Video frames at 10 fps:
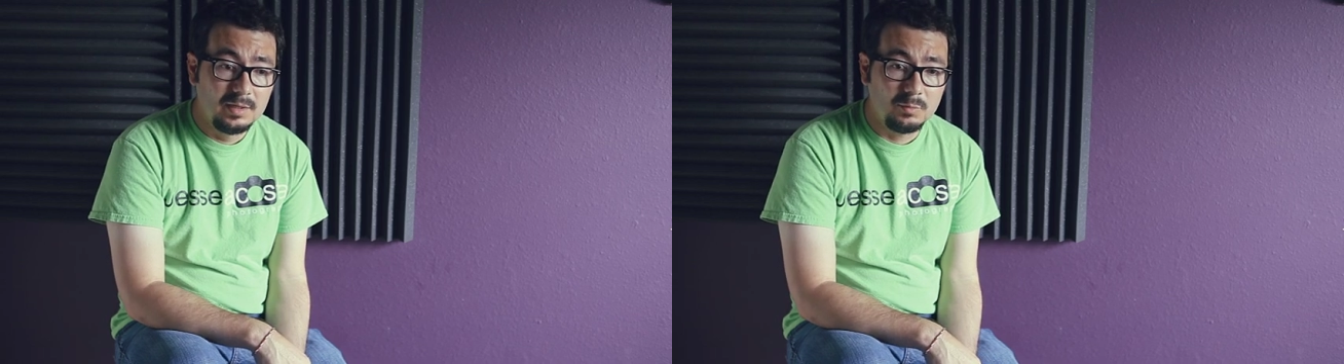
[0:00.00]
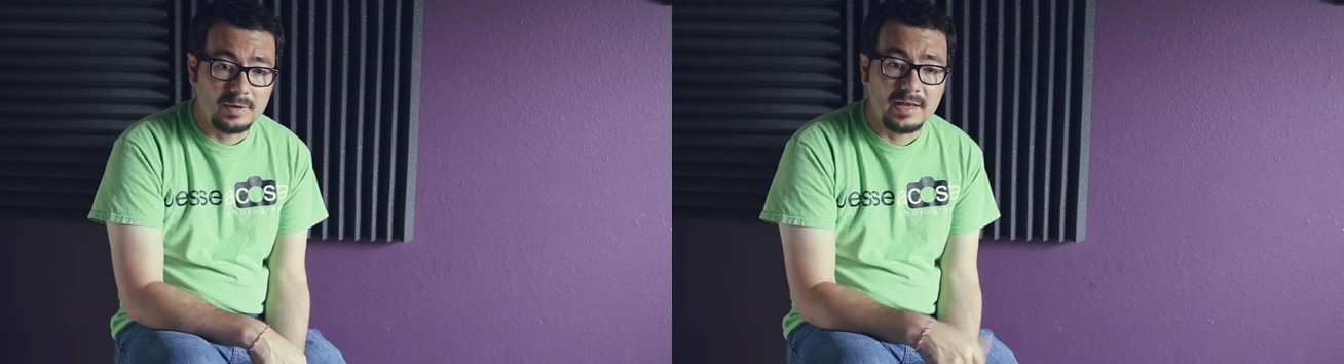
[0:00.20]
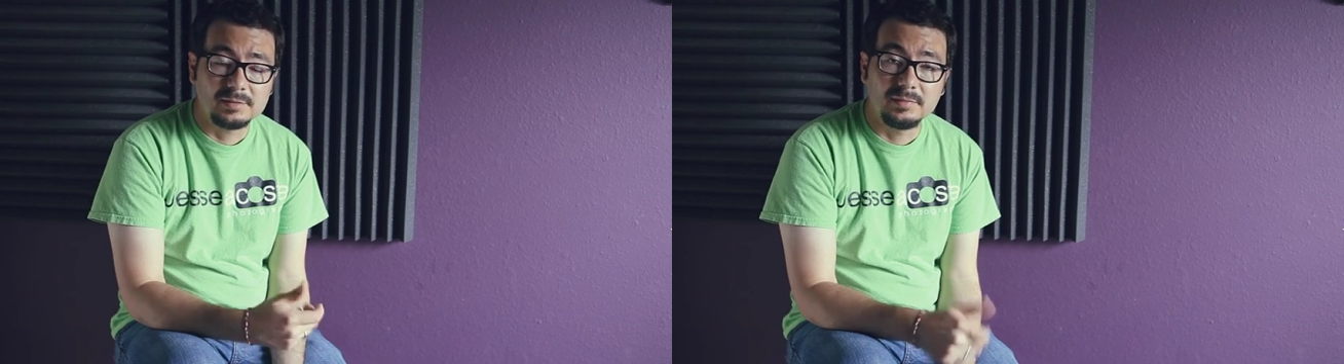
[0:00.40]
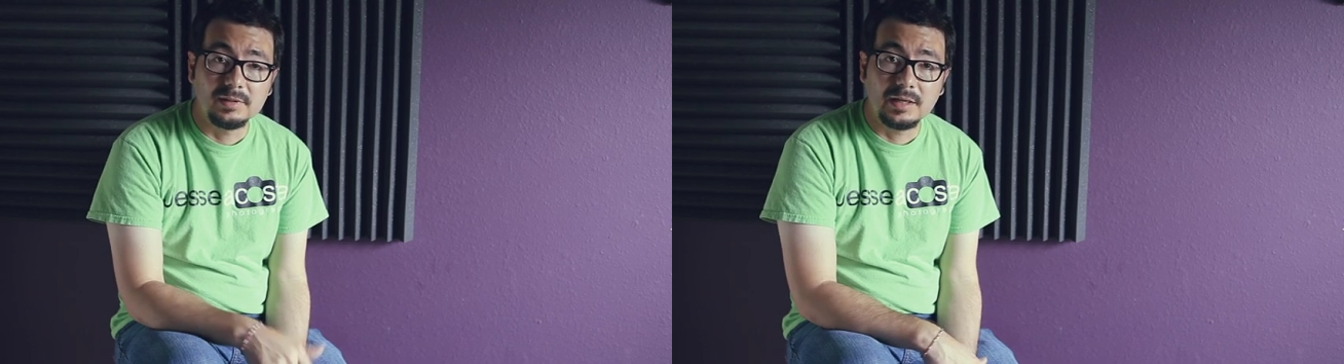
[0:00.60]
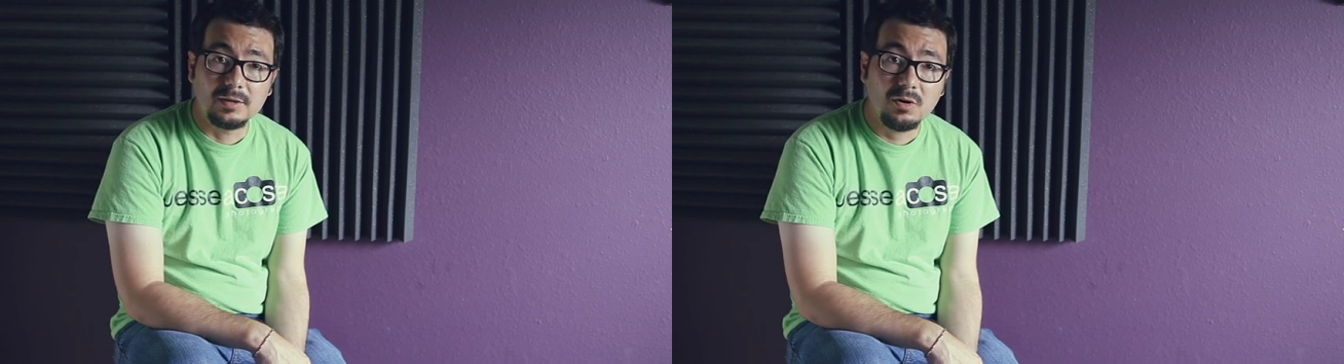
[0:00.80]
would ask me
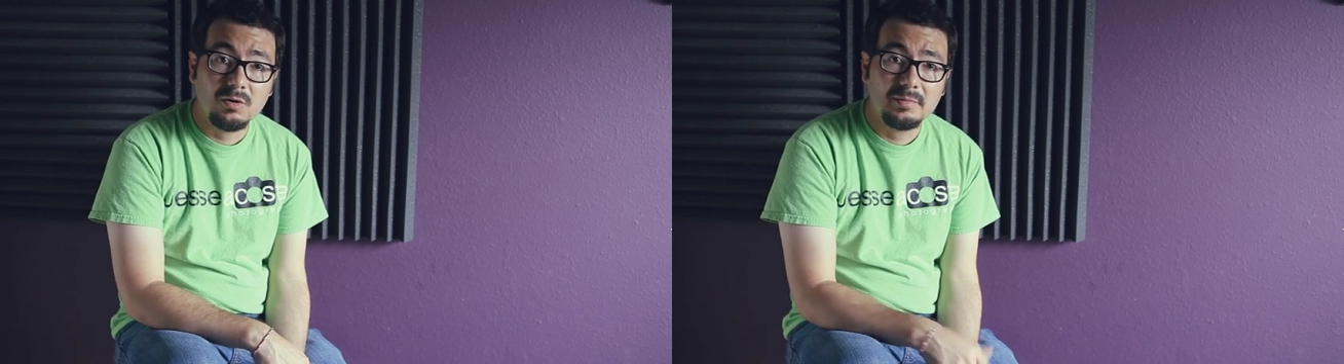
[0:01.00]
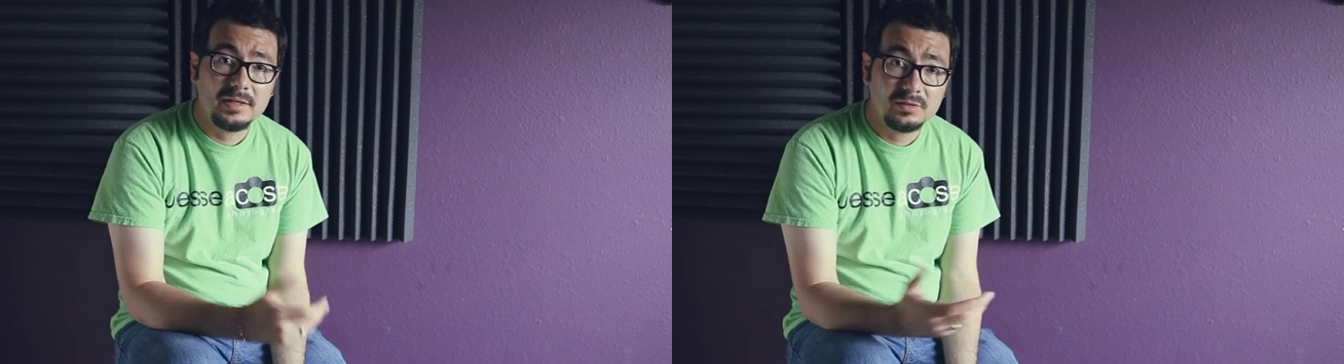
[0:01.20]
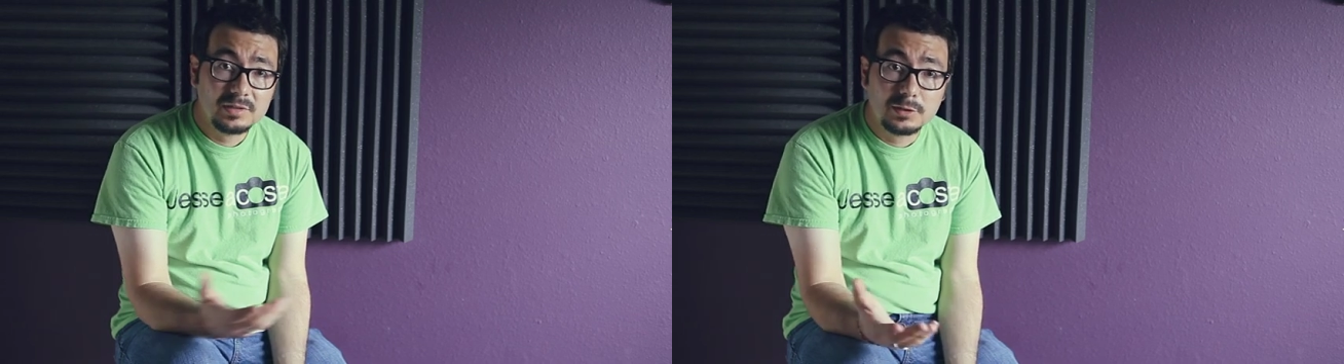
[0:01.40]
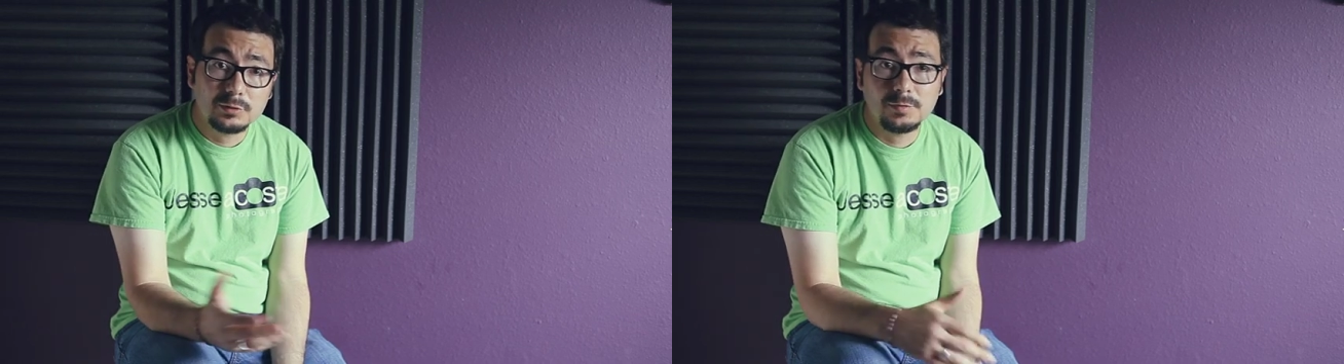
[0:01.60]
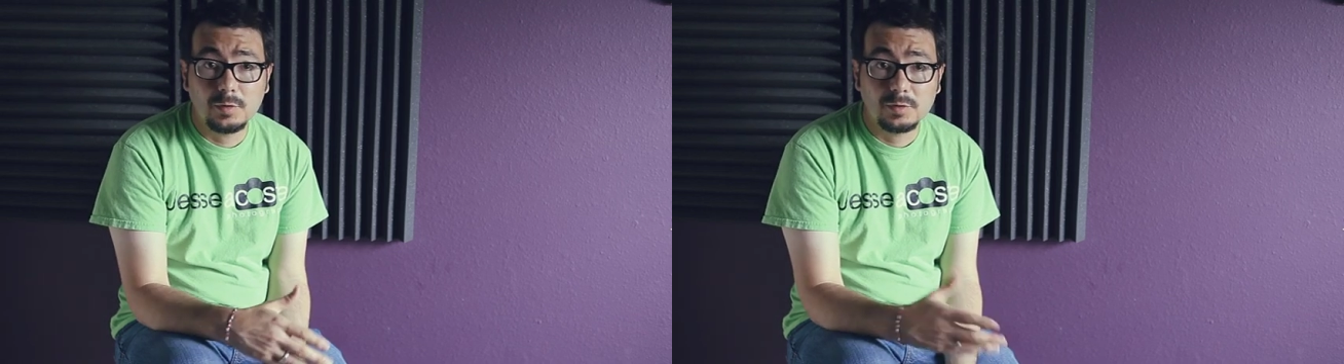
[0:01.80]
like, oh man, you take
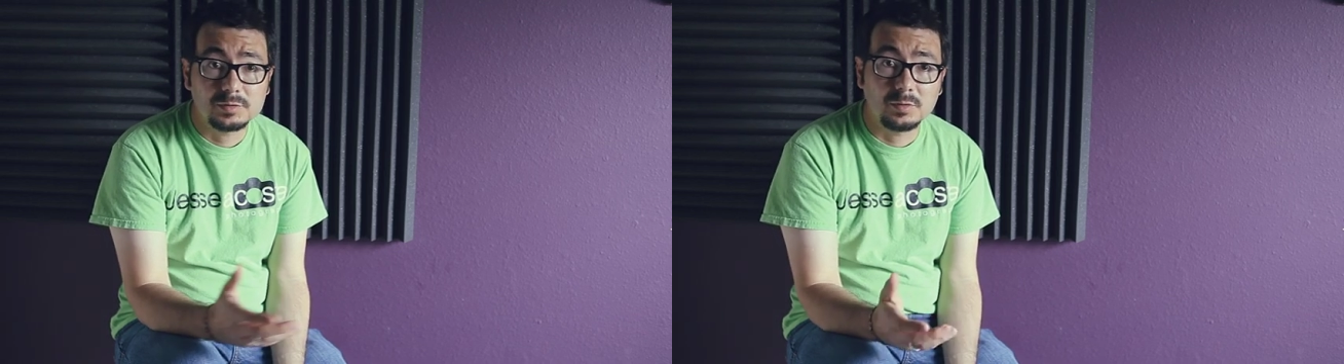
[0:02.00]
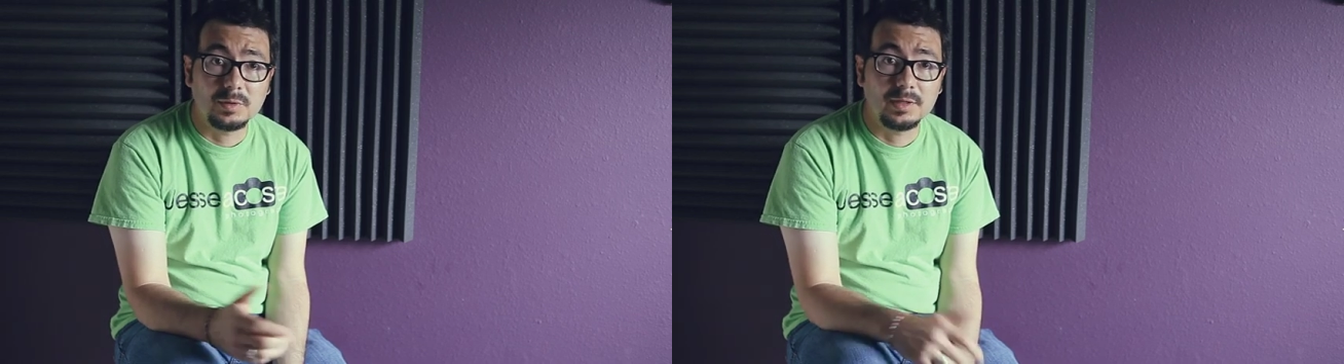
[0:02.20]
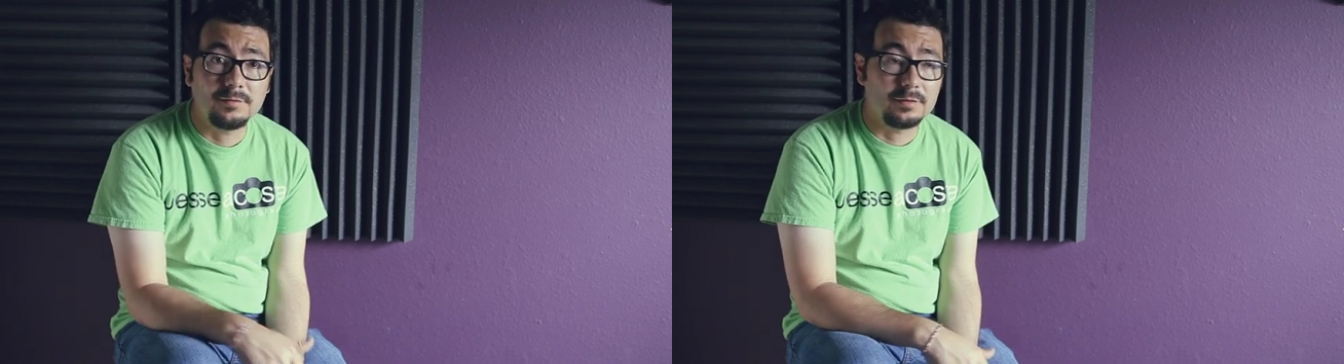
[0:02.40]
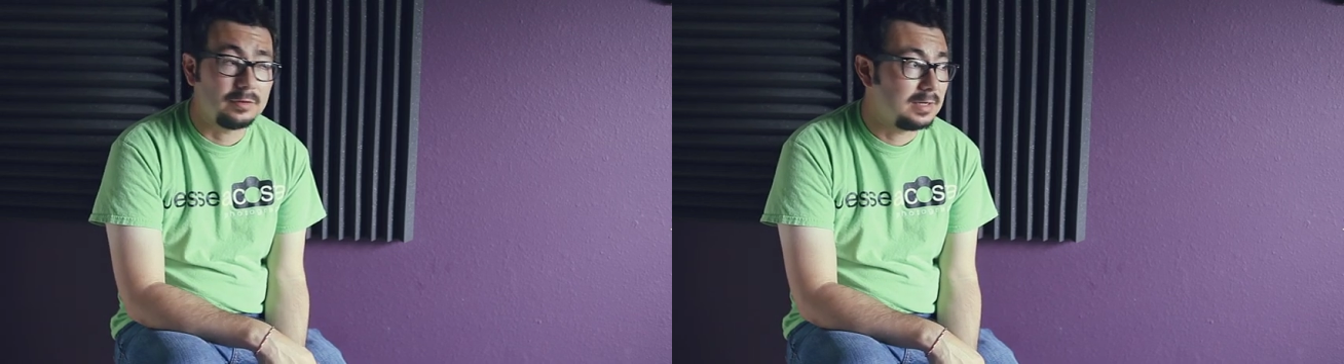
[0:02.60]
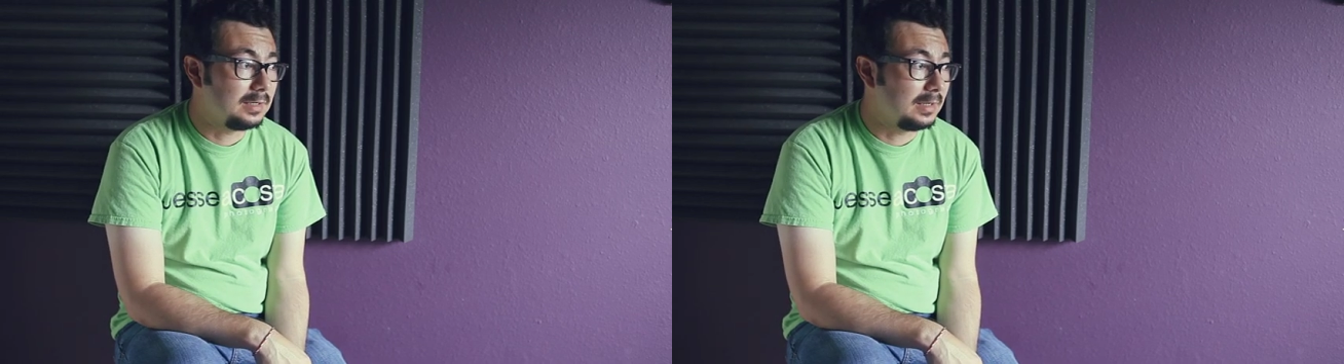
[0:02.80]
good photos or
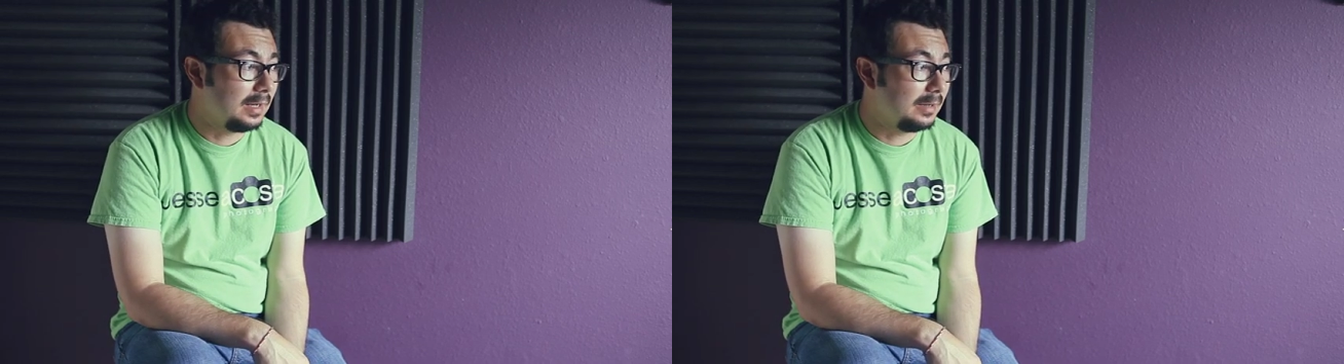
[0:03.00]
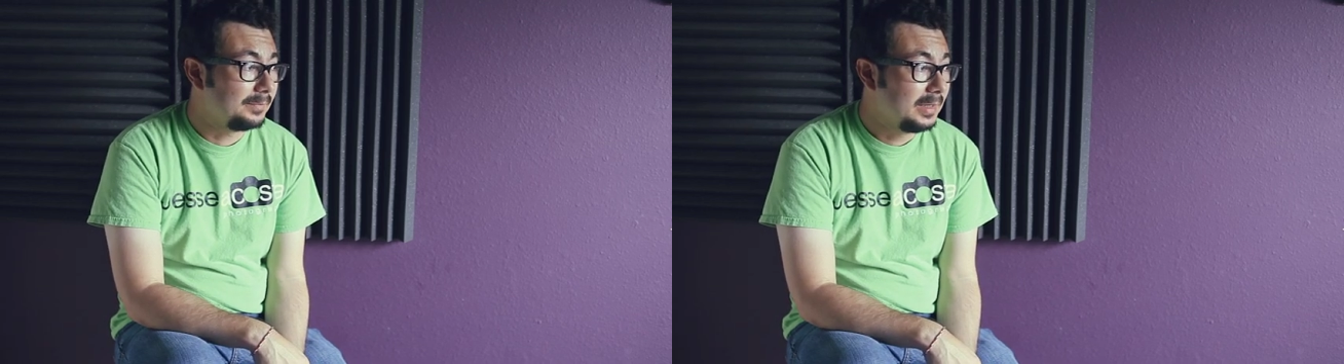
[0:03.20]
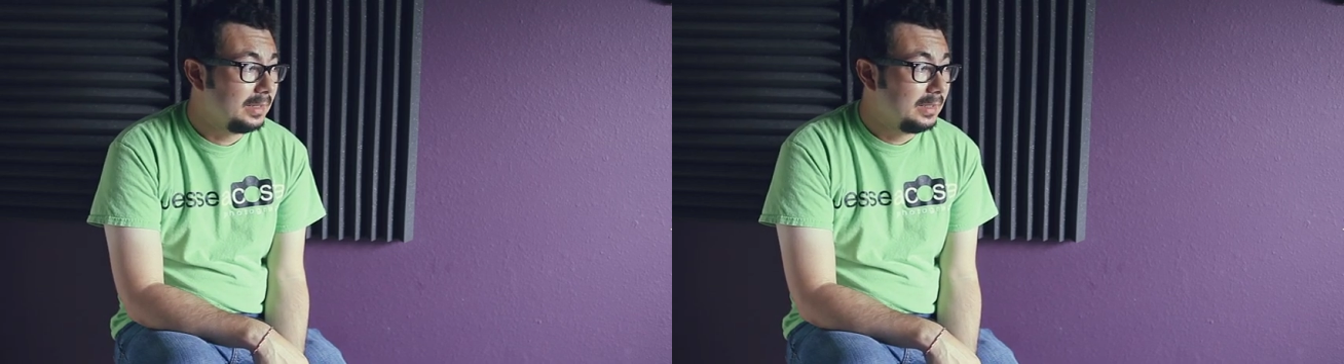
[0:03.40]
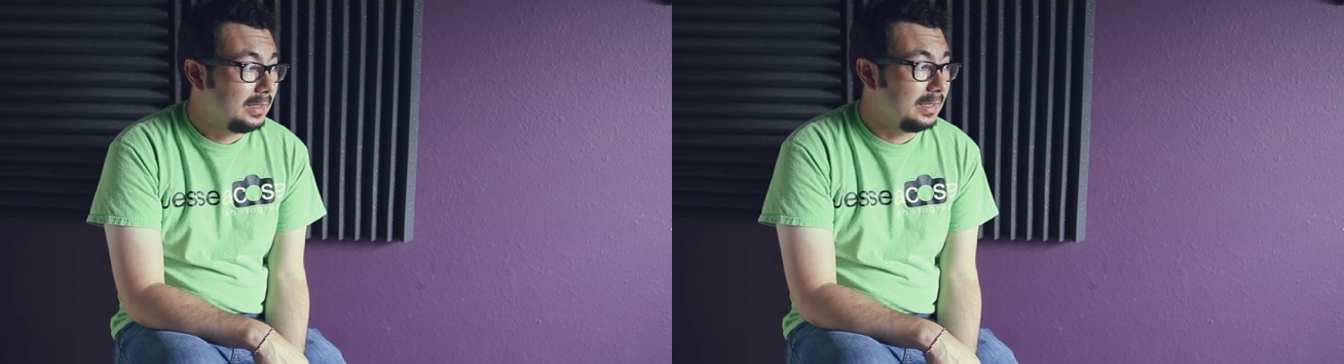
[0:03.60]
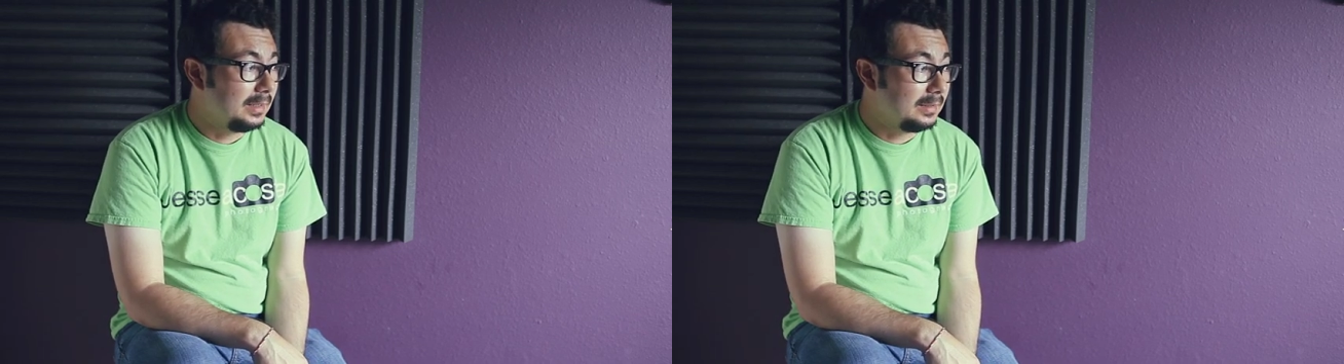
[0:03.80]
whatever, and
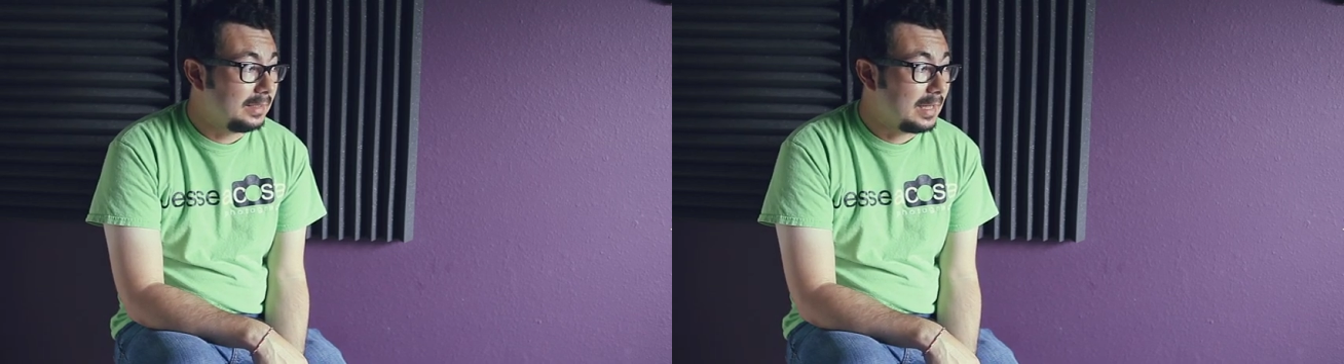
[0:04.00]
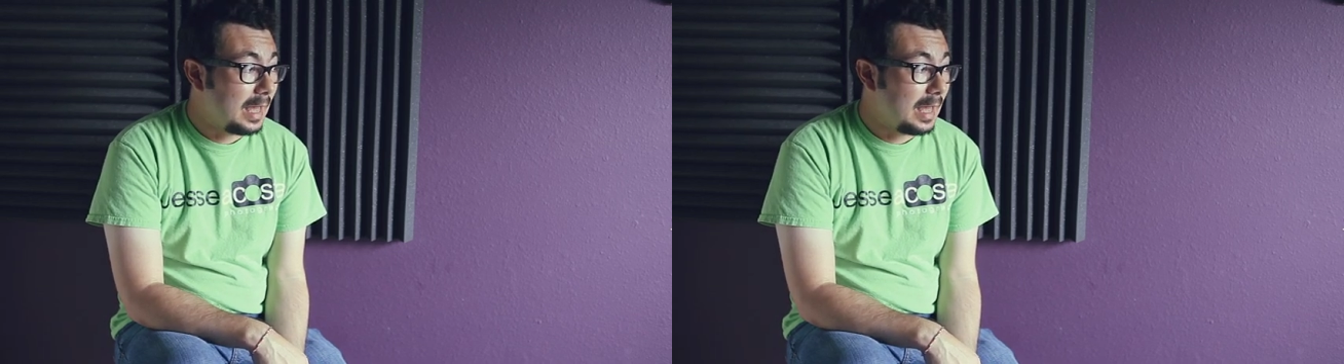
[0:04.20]
they